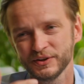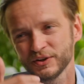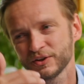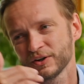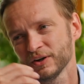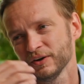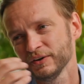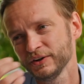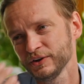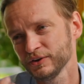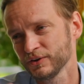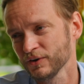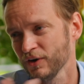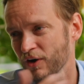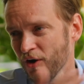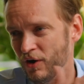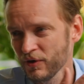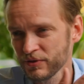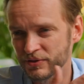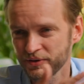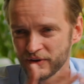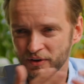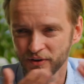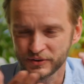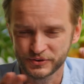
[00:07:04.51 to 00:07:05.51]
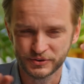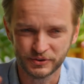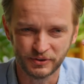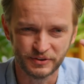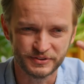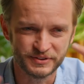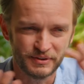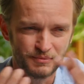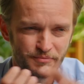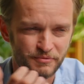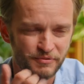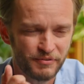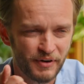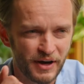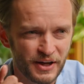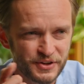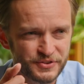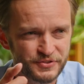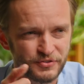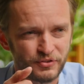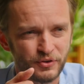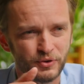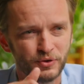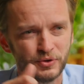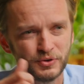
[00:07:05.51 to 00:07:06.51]
You've got hot dogs, you've got some
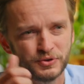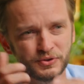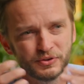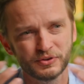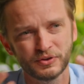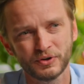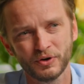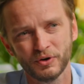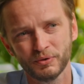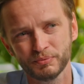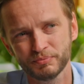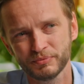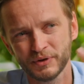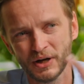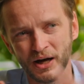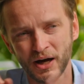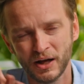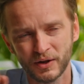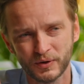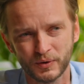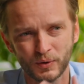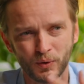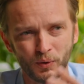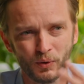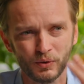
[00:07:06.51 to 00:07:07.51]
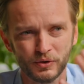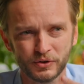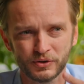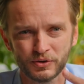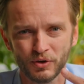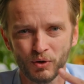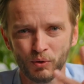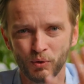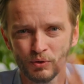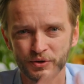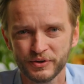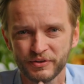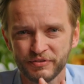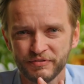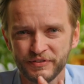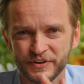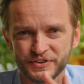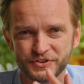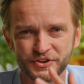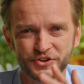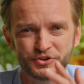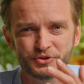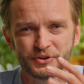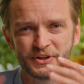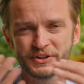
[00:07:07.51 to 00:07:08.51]
fast food, you've got alcohol, you've got all the
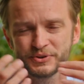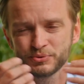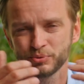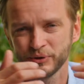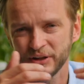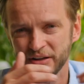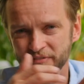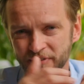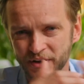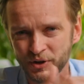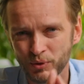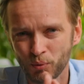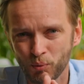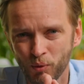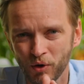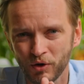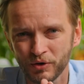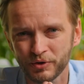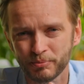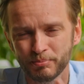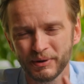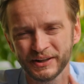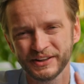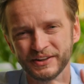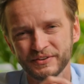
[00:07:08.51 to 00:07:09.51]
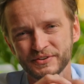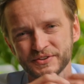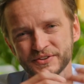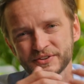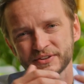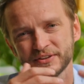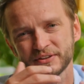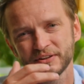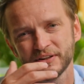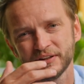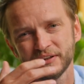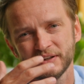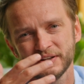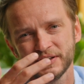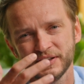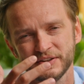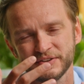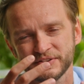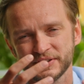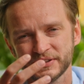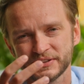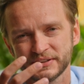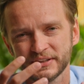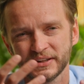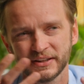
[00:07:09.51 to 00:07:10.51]
fizzy drinks, whatever you want, but
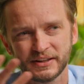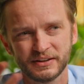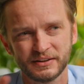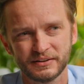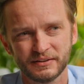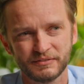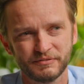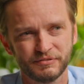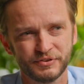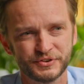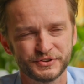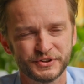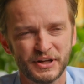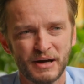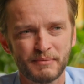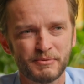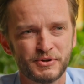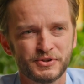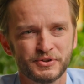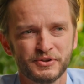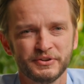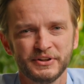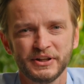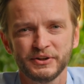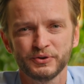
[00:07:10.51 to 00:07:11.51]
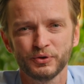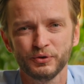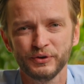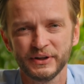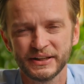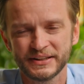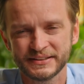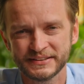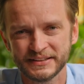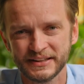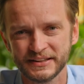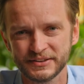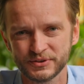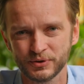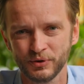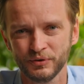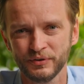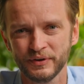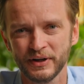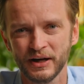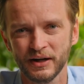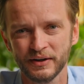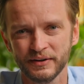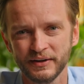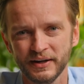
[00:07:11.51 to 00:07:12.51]
it's just like, for some reason they don't exist
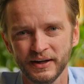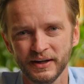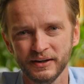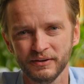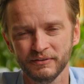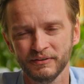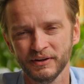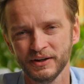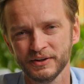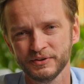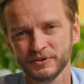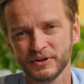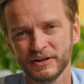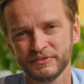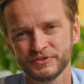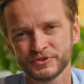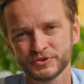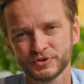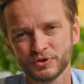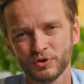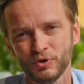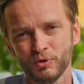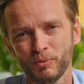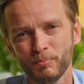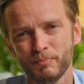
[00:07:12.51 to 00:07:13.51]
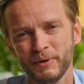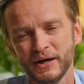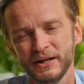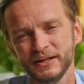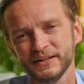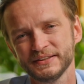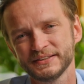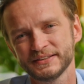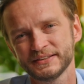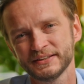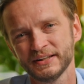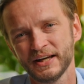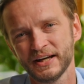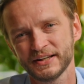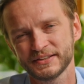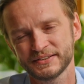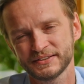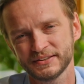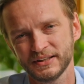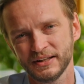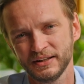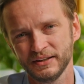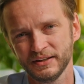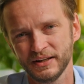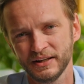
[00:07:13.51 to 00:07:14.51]
on that day, right? You have so many
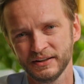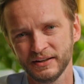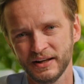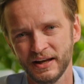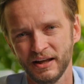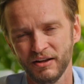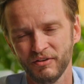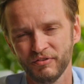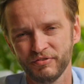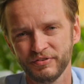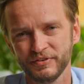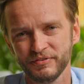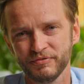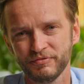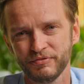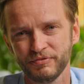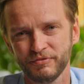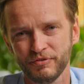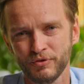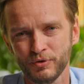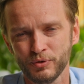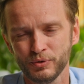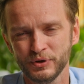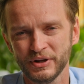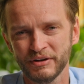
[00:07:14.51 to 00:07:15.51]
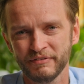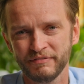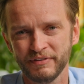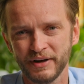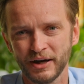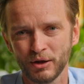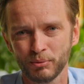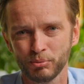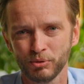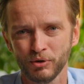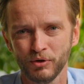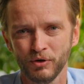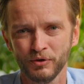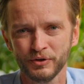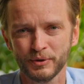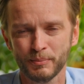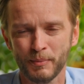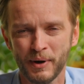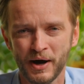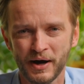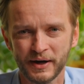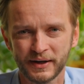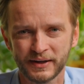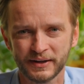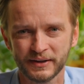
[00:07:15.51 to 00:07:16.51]
snacks and healthy food available on the
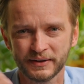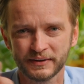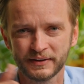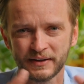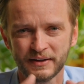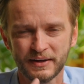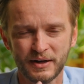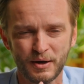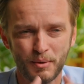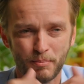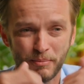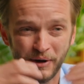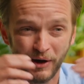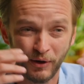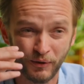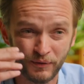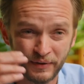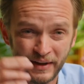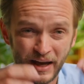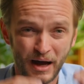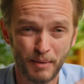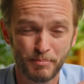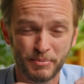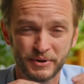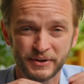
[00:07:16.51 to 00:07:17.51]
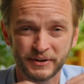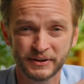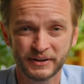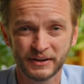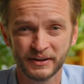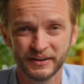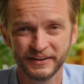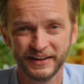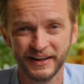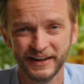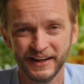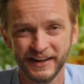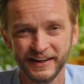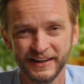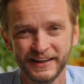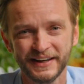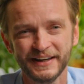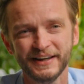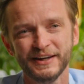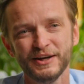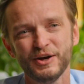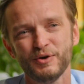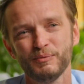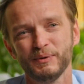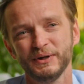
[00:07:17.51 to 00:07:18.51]
market, but on that particular day,
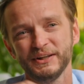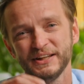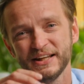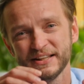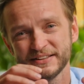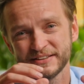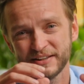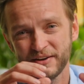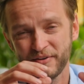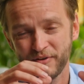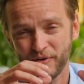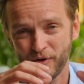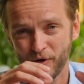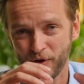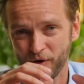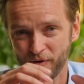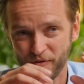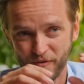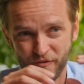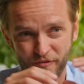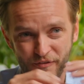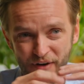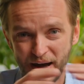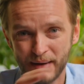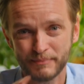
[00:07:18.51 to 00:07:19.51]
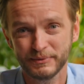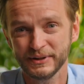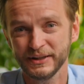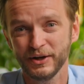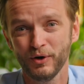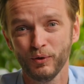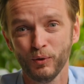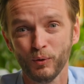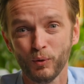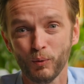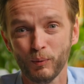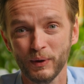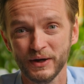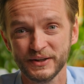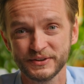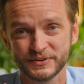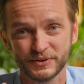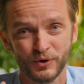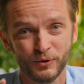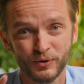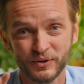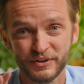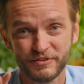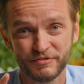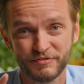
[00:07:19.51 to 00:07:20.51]
when there's a family, always,
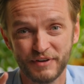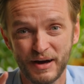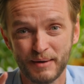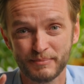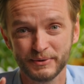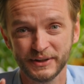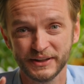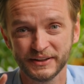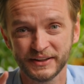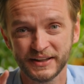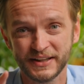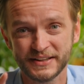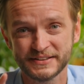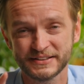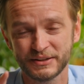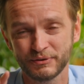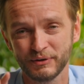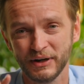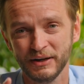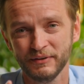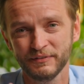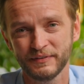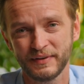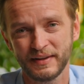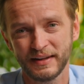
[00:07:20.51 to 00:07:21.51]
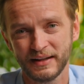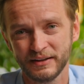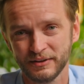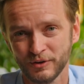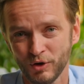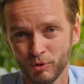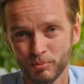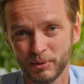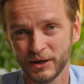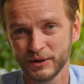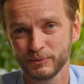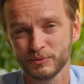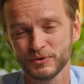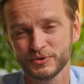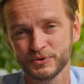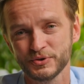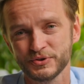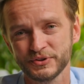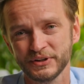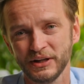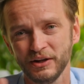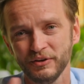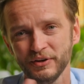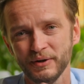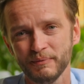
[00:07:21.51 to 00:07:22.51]
only family and kids around, nobody wants to
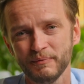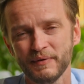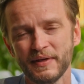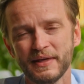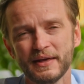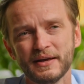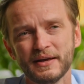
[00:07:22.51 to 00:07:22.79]
sell them.